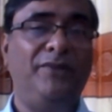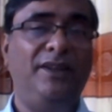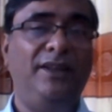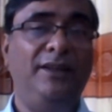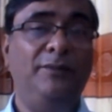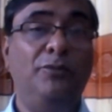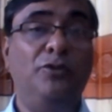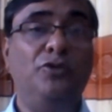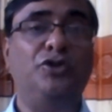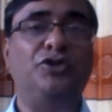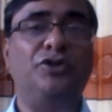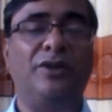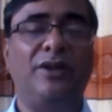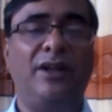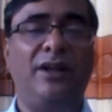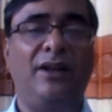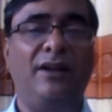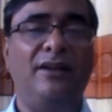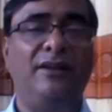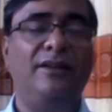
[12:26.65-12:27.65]

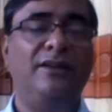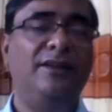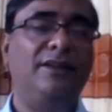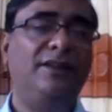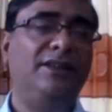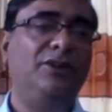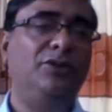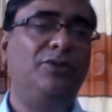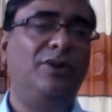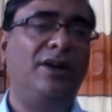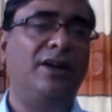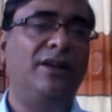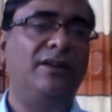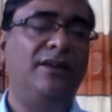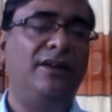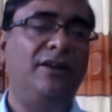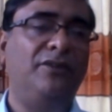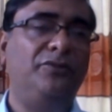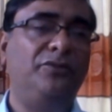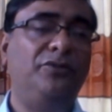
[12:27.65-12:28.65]
emotional, you
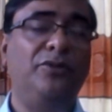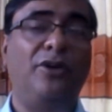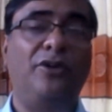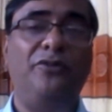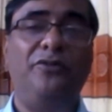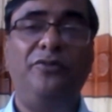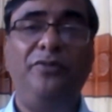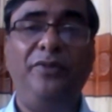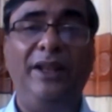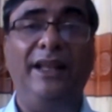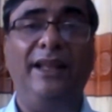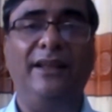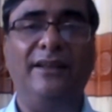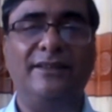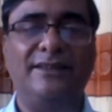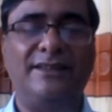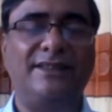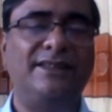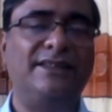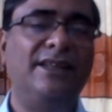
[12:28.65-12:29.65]
are full of
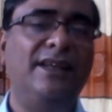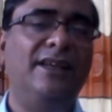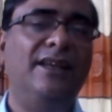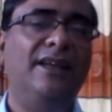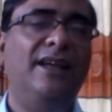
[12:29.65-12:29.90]
feelings,